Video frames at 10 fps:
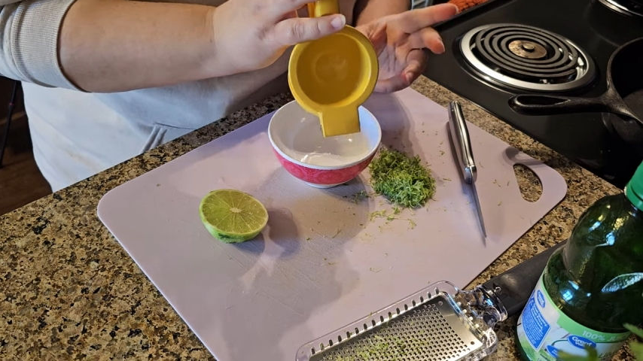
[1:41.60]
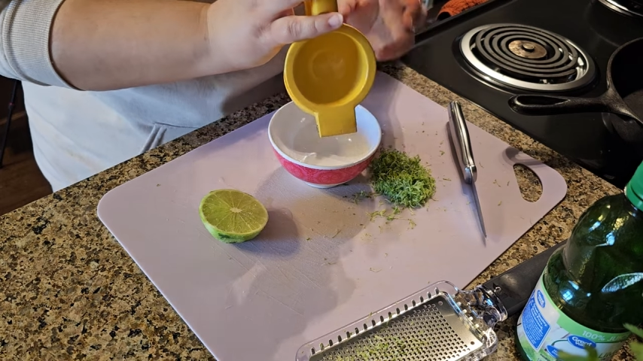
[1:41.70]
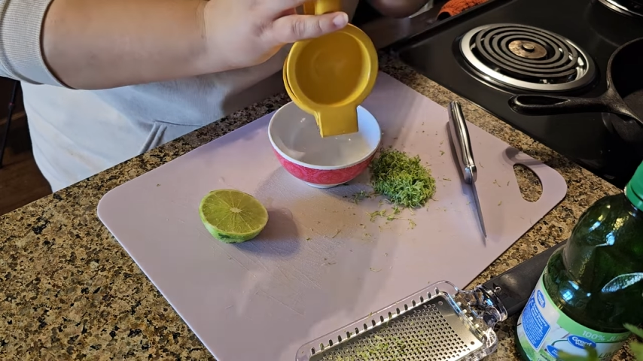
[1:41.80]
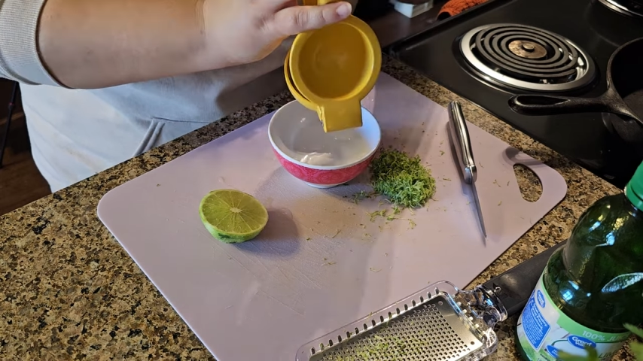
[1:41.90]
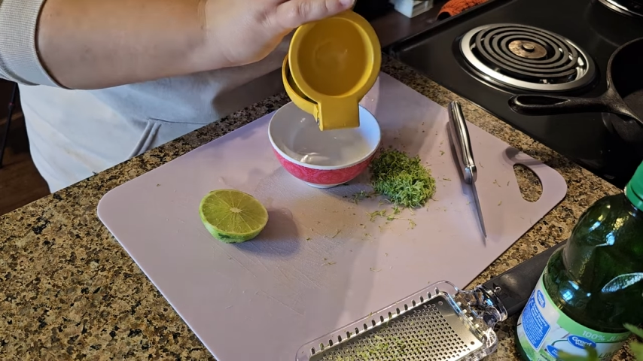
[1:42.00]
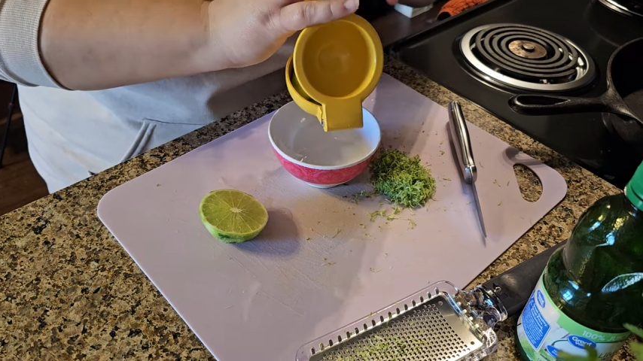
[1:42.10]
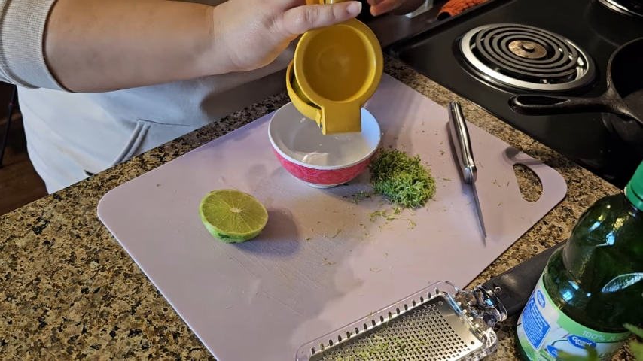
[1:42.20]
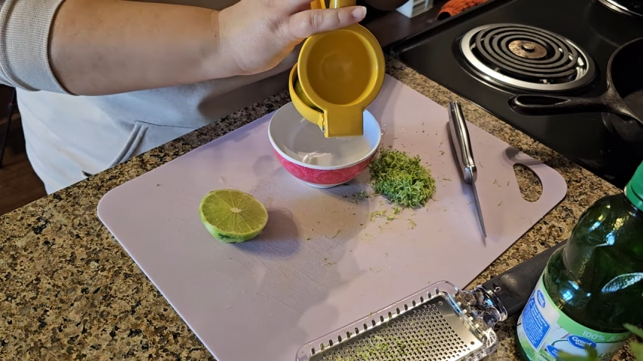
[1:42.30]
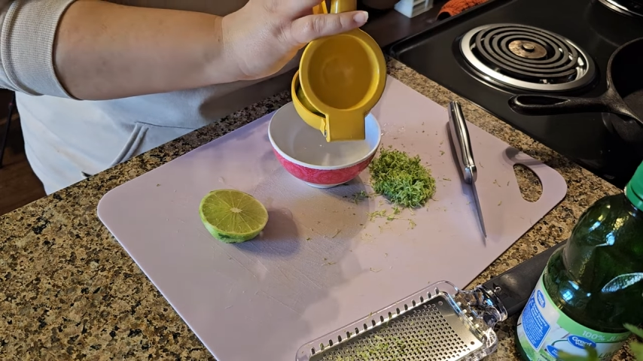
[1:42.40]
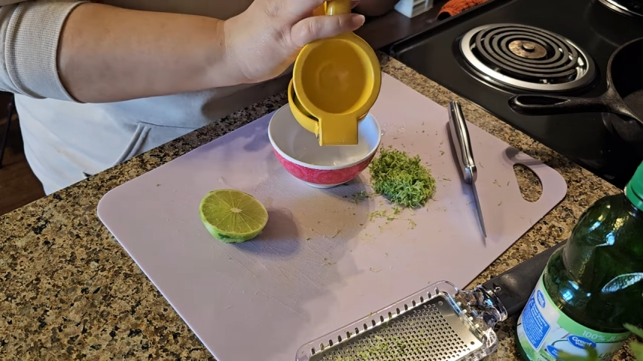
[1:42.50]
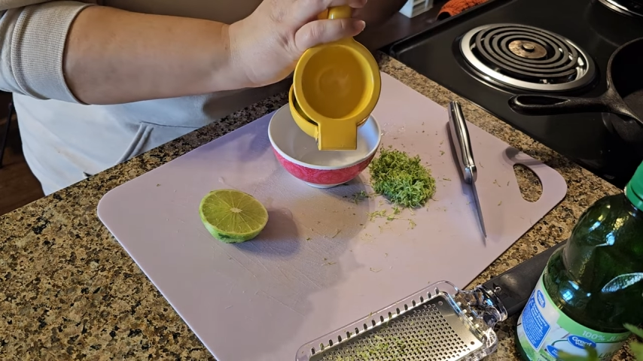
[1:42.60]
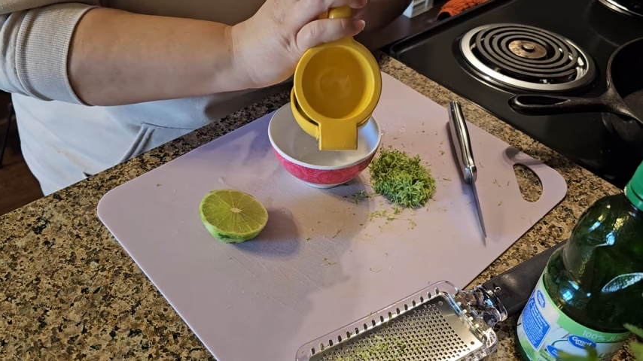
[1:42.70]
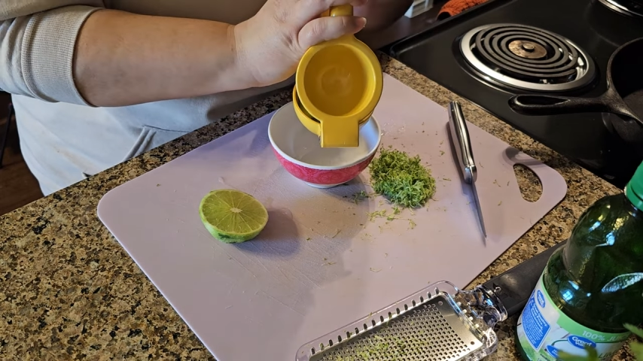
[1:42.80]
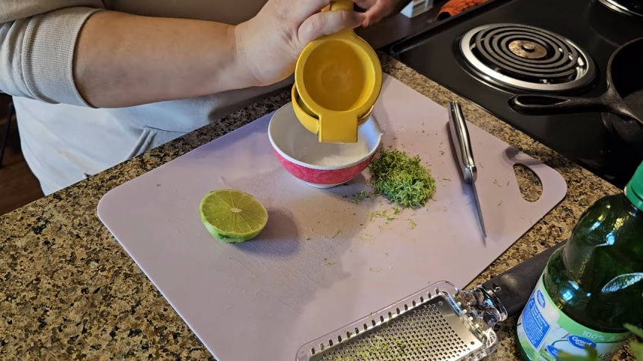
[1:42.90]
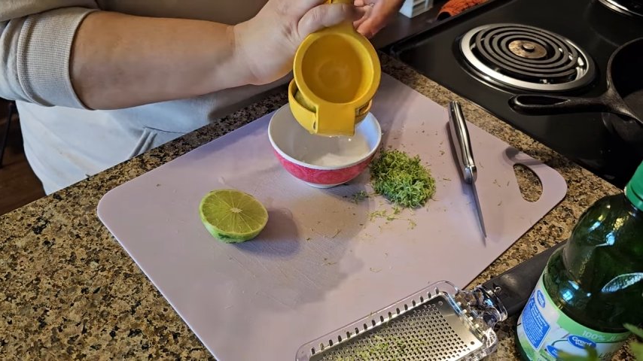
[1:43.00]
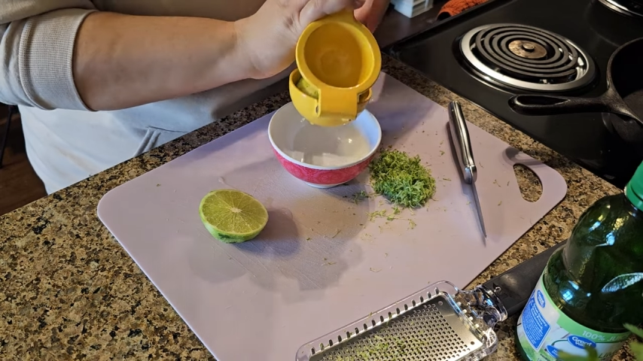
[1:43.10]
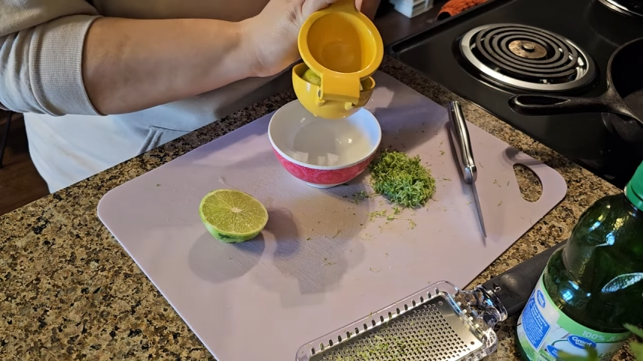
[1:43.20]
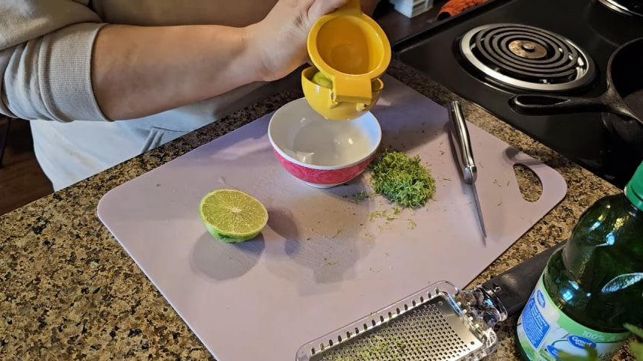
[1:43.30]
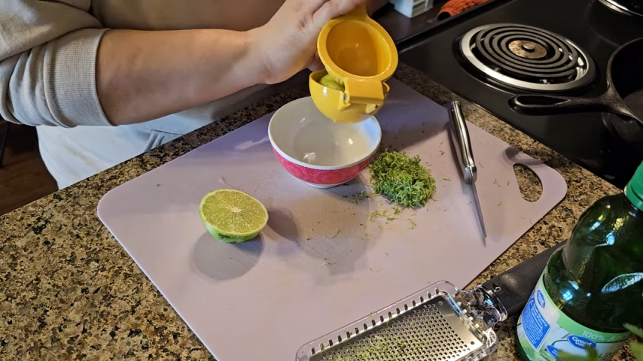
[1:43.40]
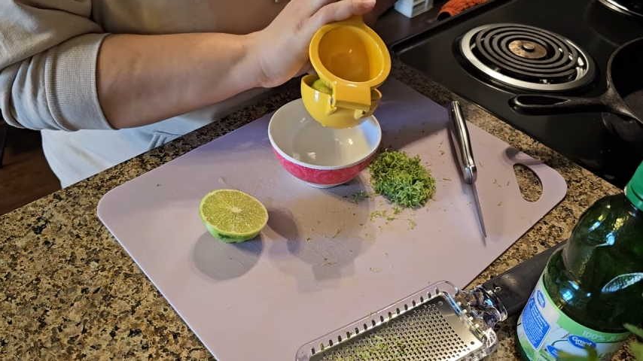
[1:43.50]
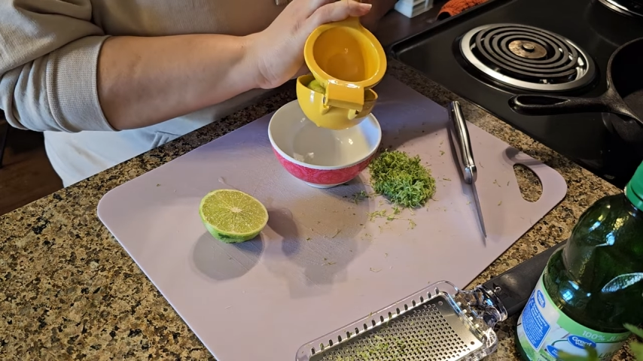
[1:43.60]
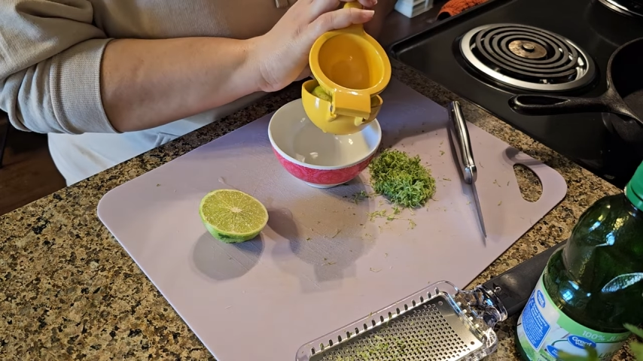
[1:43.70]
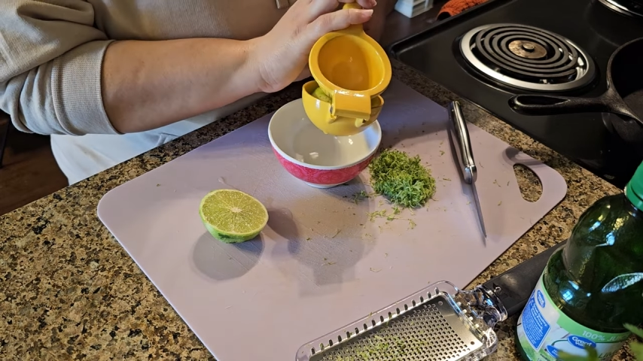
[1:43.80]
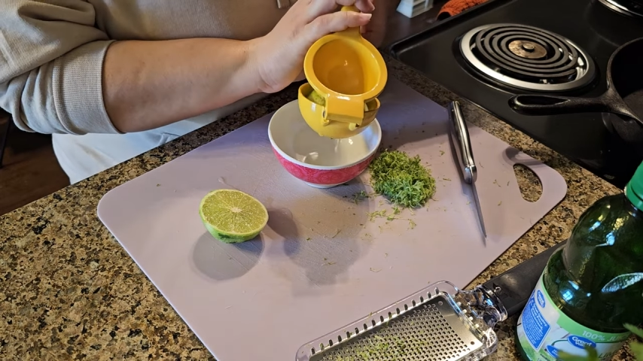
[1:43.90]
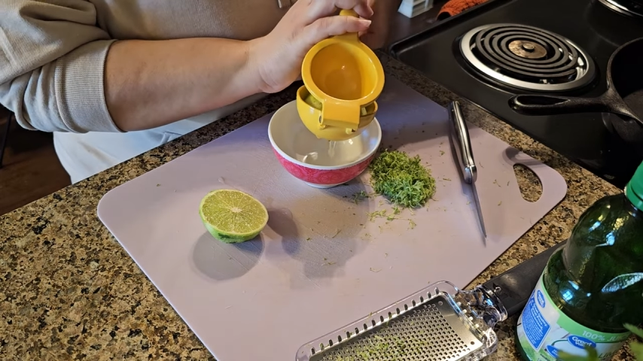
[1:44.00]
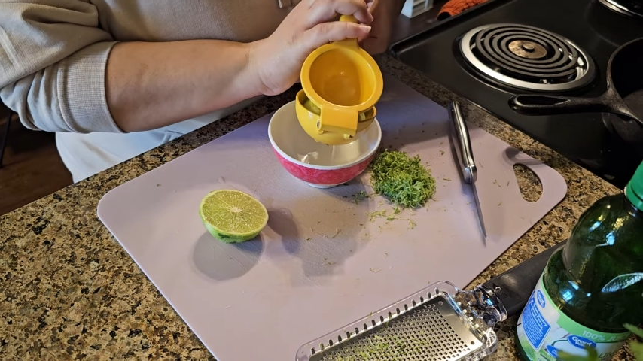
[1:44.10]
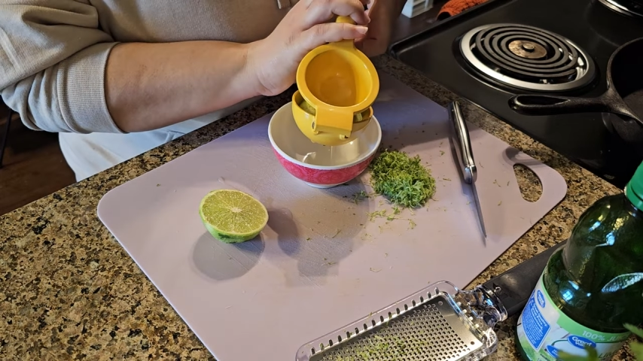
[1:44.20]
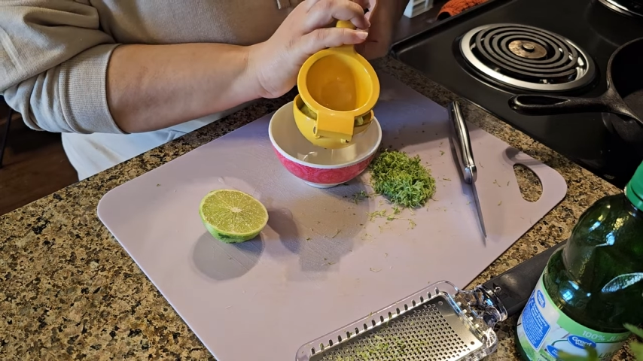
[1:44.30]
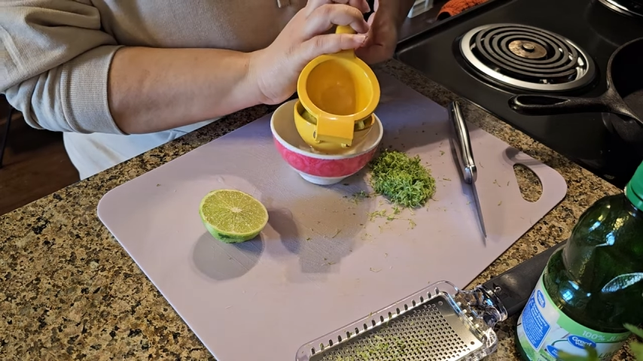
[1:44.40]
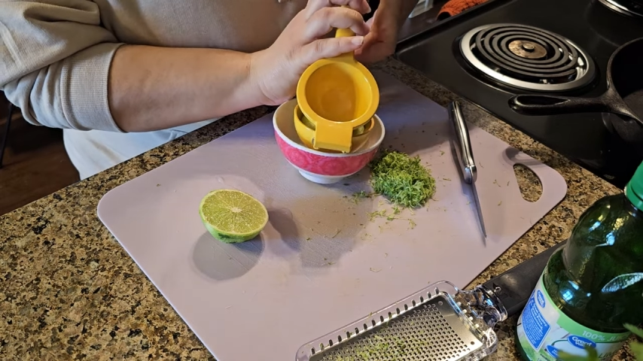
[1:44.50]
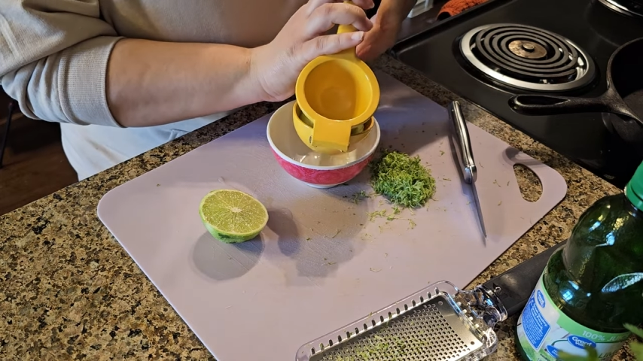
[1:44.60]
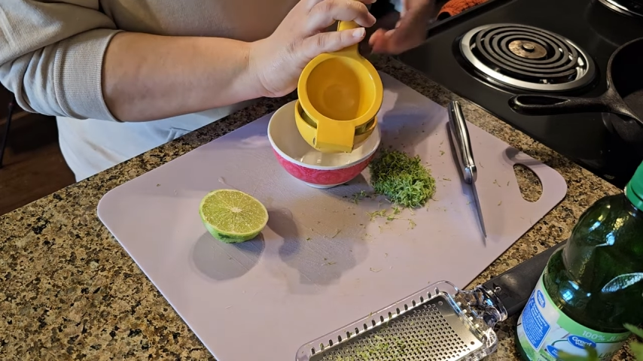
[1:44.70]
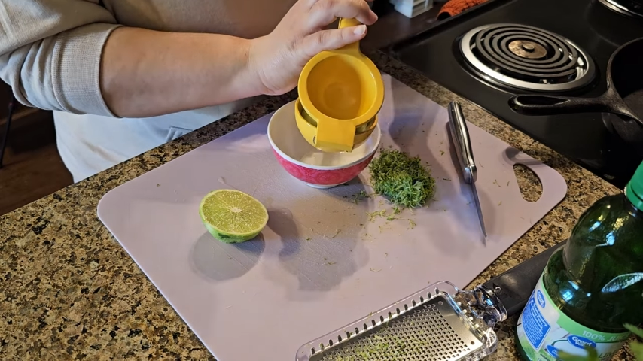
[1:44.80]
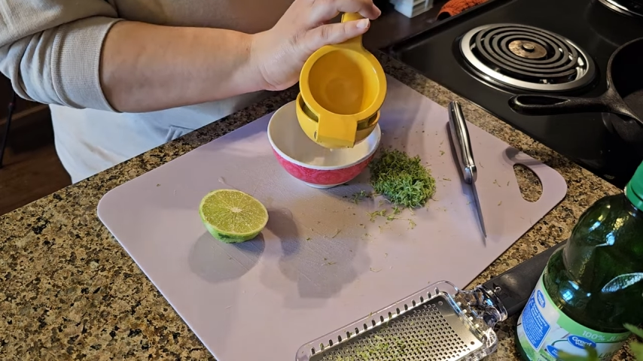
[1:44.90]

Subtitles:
Nobody's mouth can be seen.